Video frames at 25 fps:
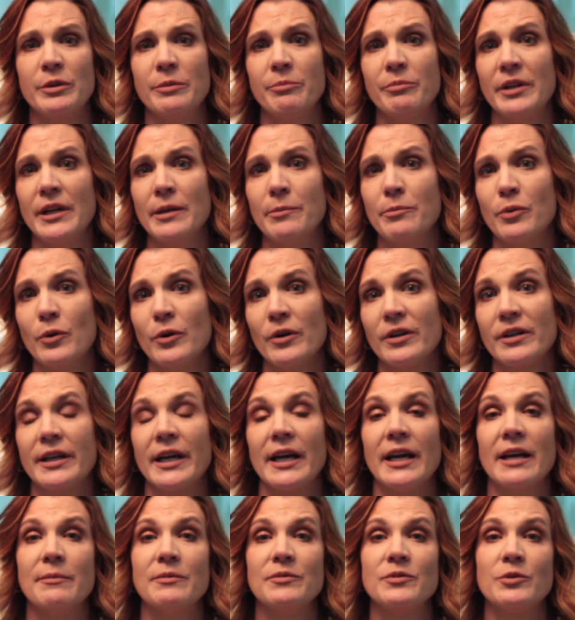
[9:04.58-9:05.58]
we play board
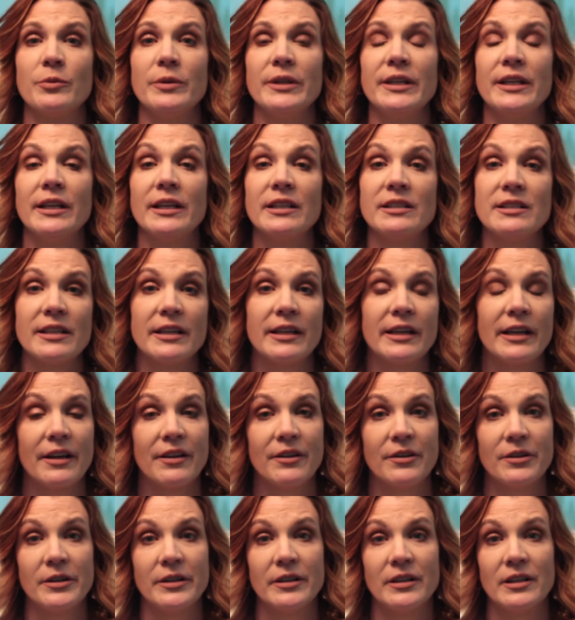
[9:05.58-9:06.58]
games, we get
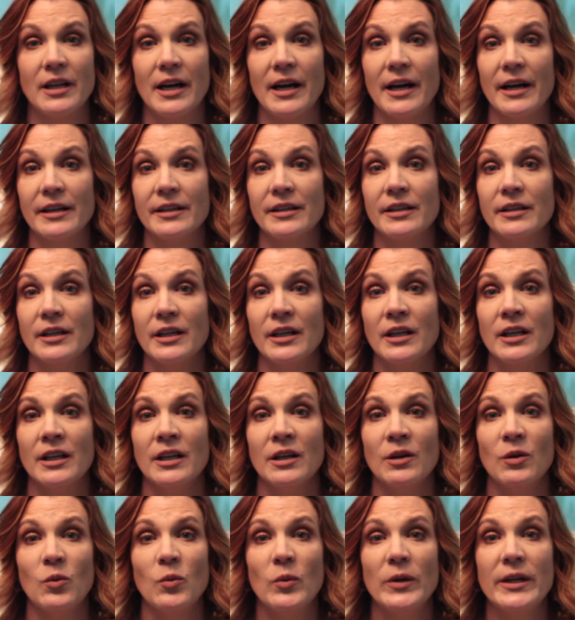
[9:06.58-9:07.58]
together a lot,
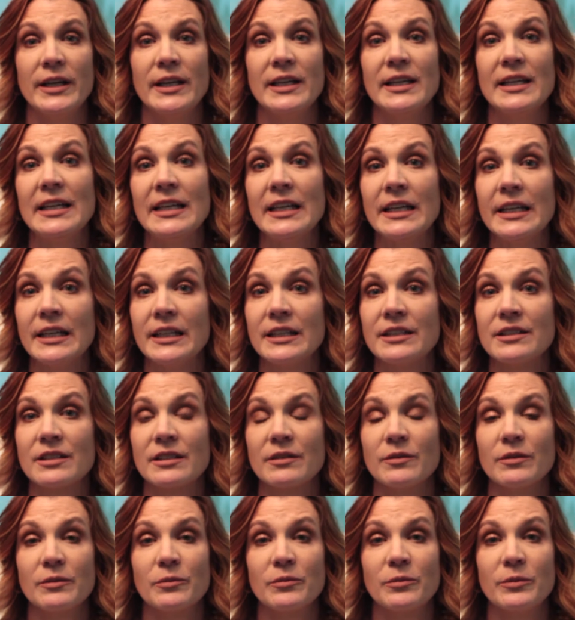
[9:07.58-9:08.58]
we eat,
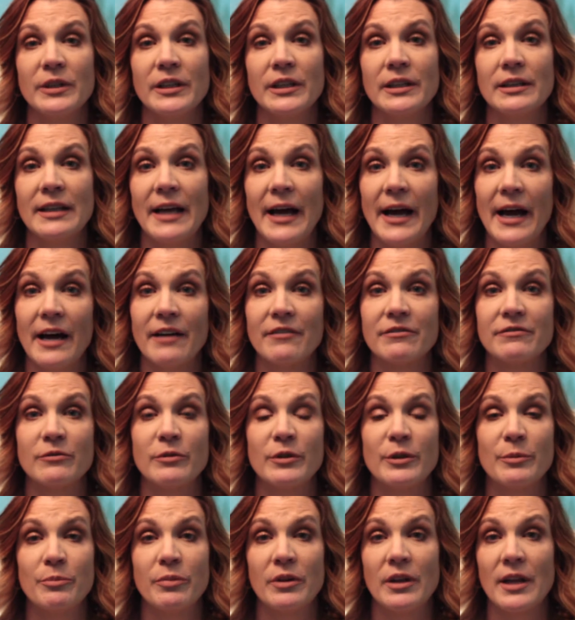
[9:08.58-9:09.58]
we laugh,
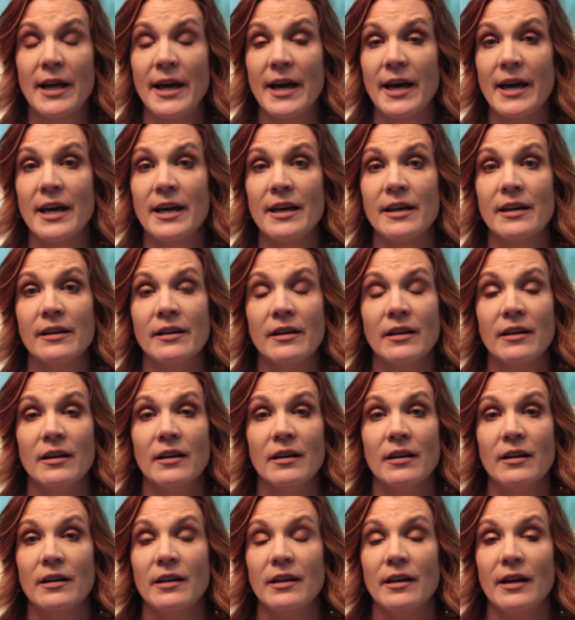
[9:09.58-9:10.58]
we play,
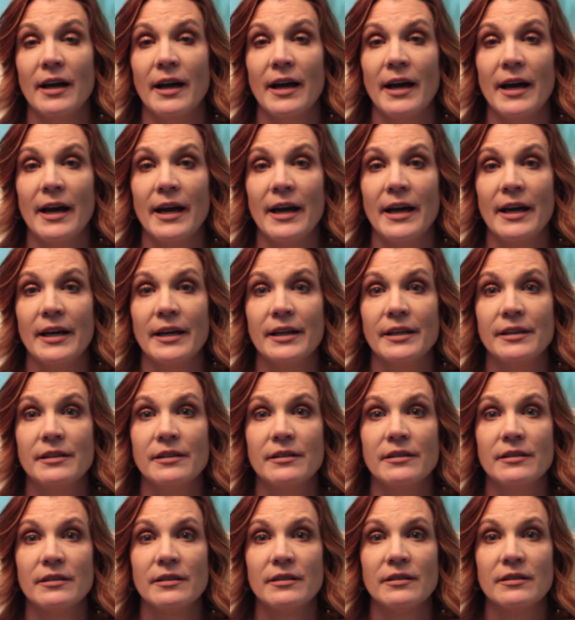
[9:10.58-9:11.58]

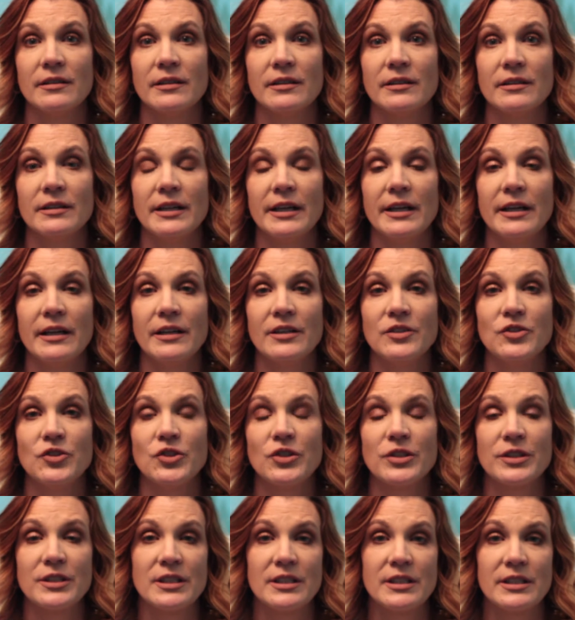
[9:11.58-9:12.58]
and it's
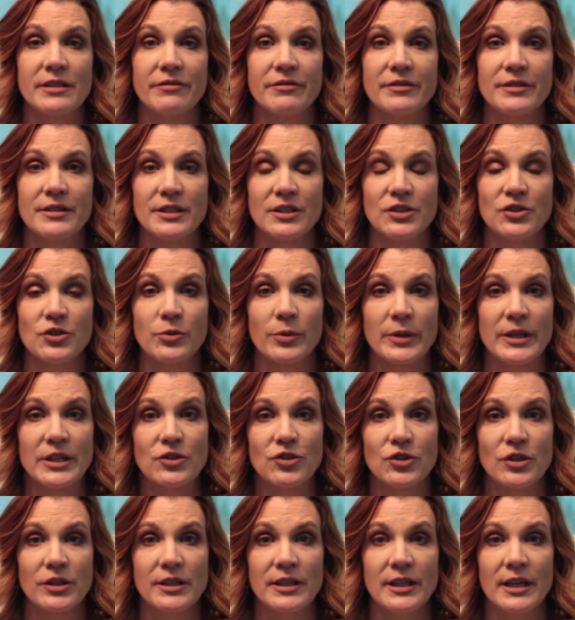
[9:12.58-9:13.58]
just a different
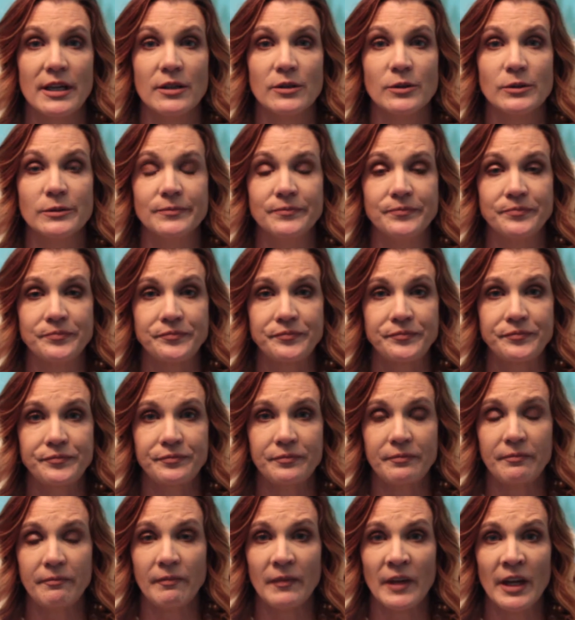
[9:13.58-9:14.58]
situation now.
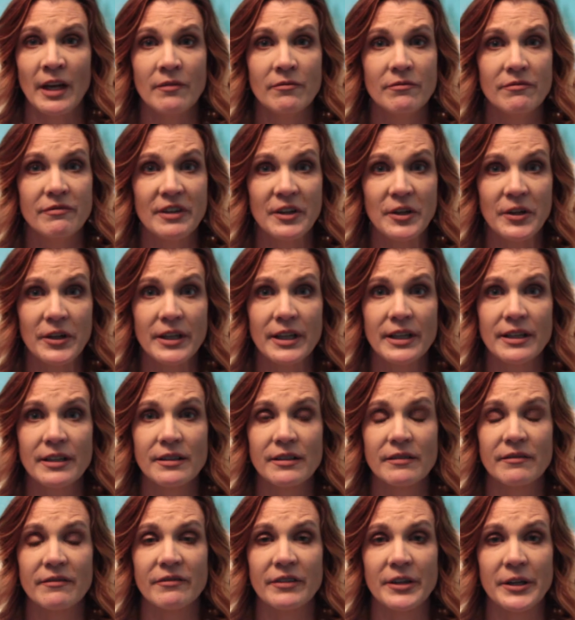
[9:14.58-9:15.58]
I'm very,
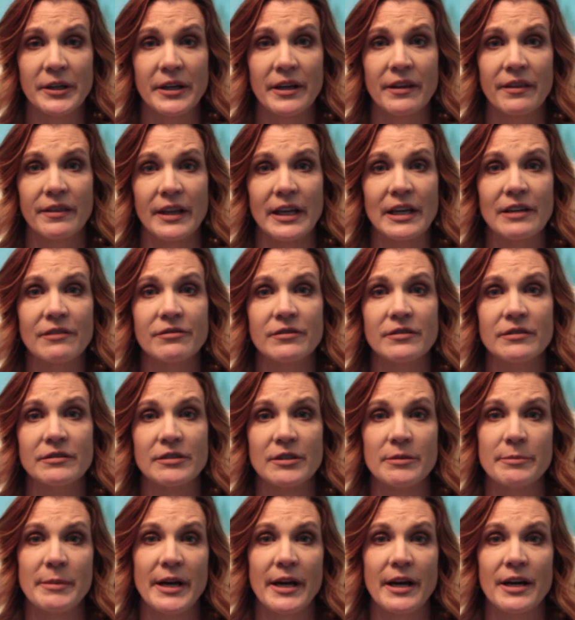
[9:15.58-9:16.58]
very thankful
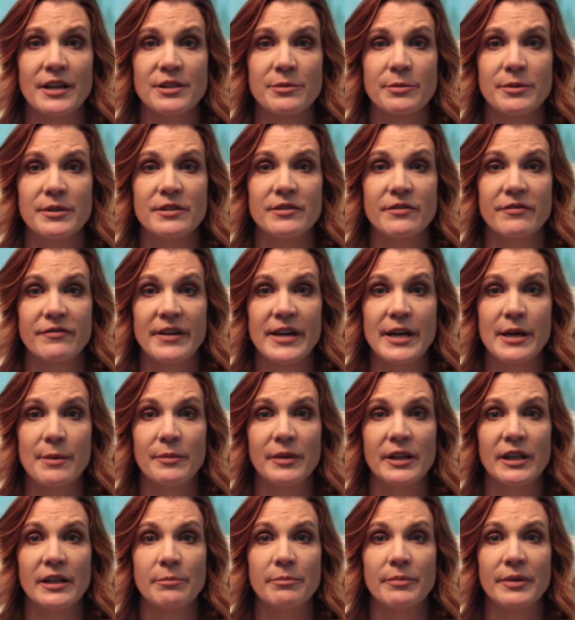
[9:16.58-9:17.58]
for my husband's
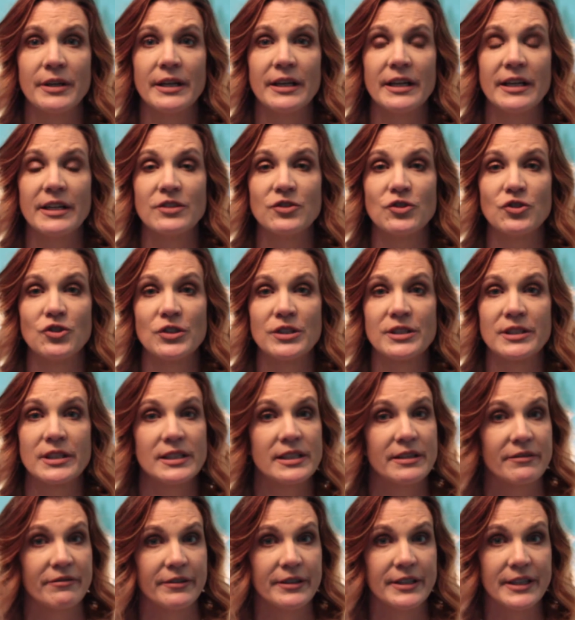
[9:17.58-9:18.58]
family, but it's just a
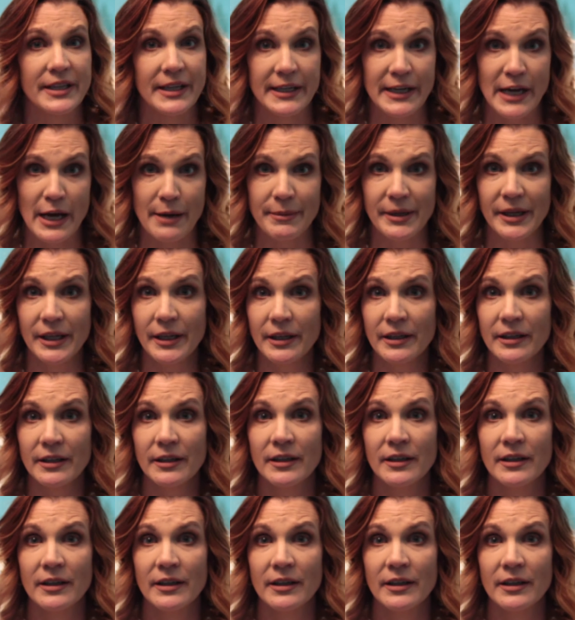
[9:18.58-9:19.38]
different dynamic,